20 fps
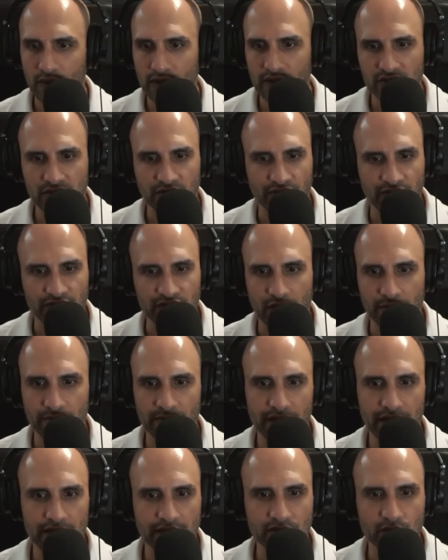for some
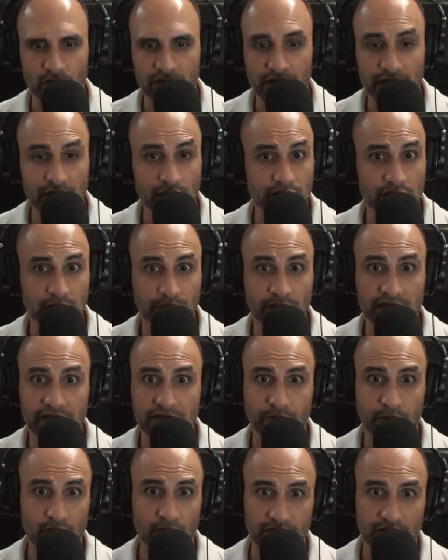minutes when they used to play
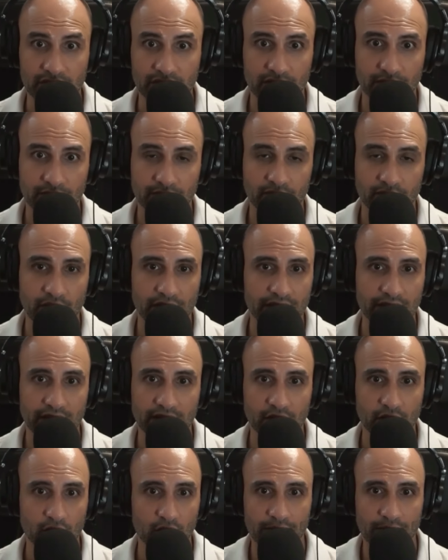sports, right, they
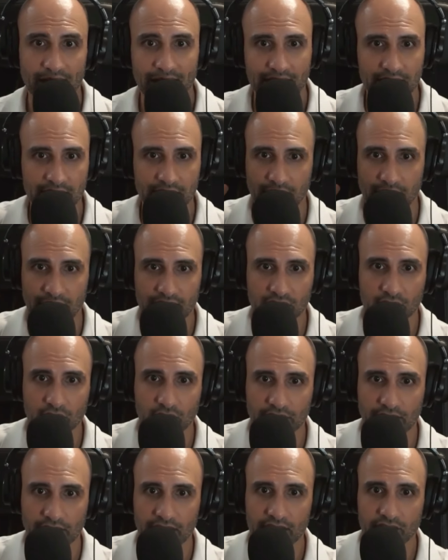can go back to their high
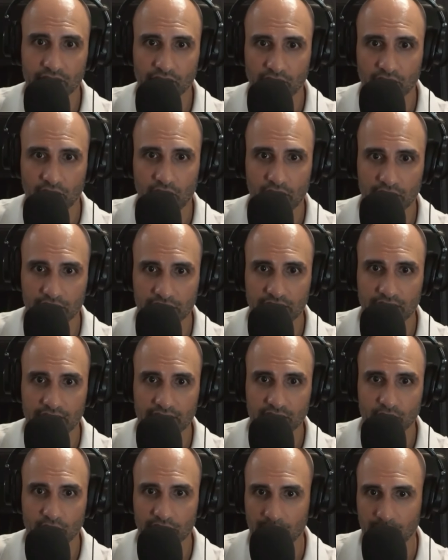school days or their college
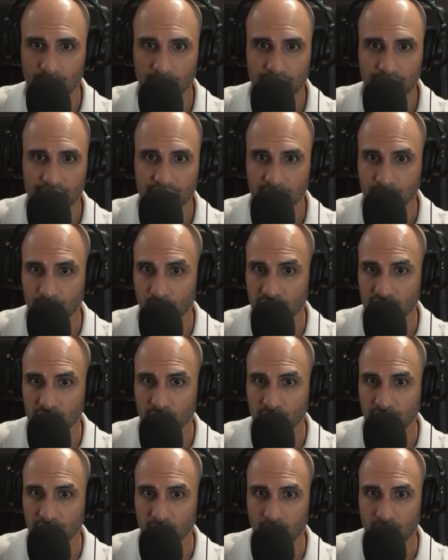days when they played
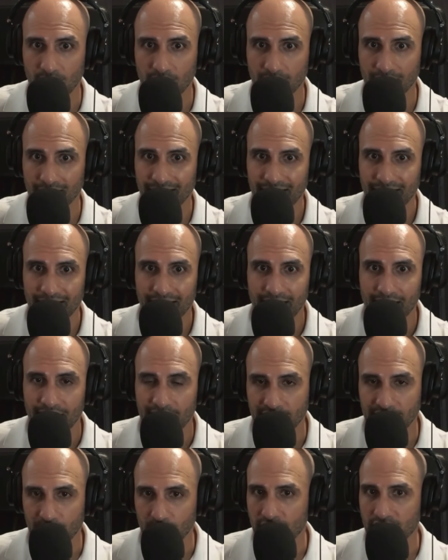sports really well
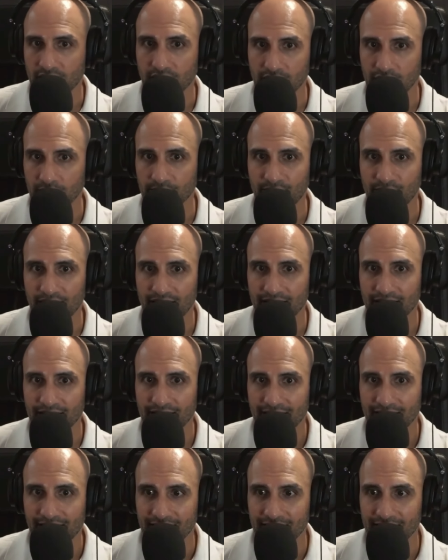and they were kicking butt.